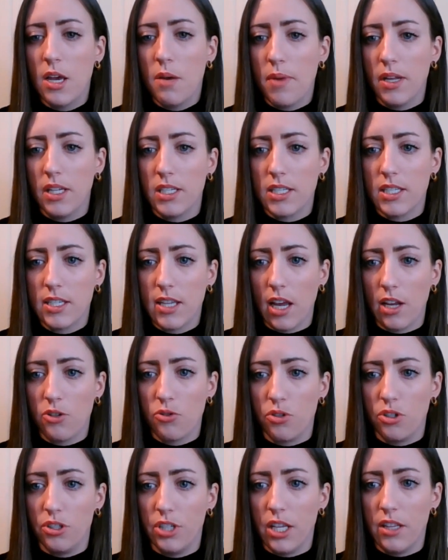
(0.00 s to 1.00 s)
been
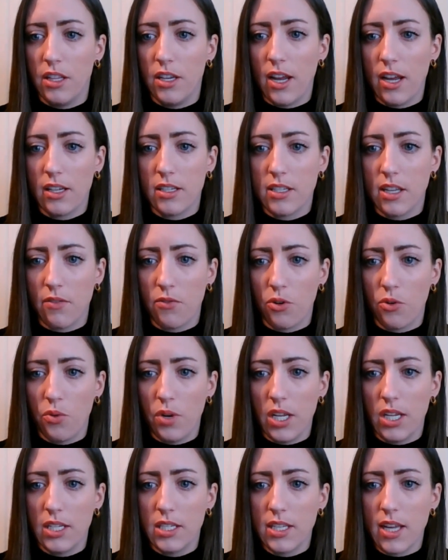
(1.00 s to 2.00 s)
scheduled in the next several
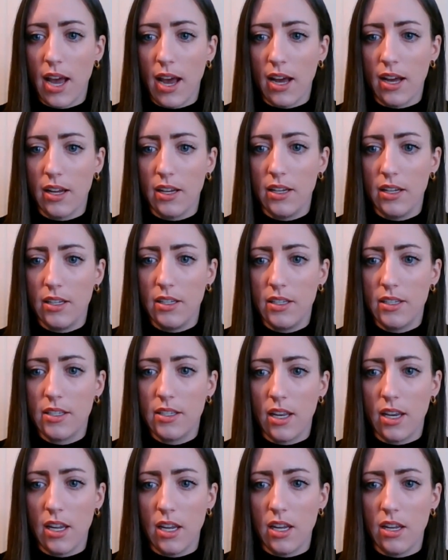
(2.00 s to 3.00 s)
weeks at
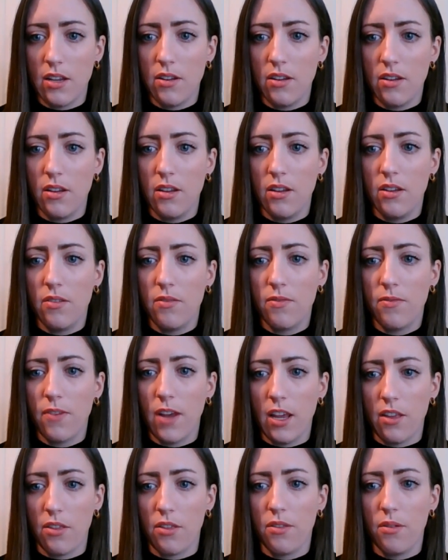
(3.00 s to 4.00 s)
city
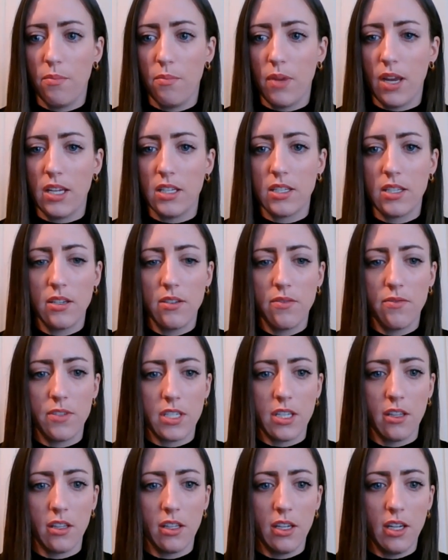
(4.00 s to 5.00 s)
faith-based
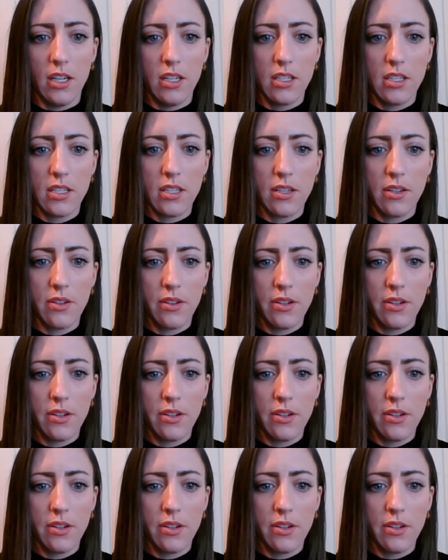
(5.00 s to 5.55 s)
facilities.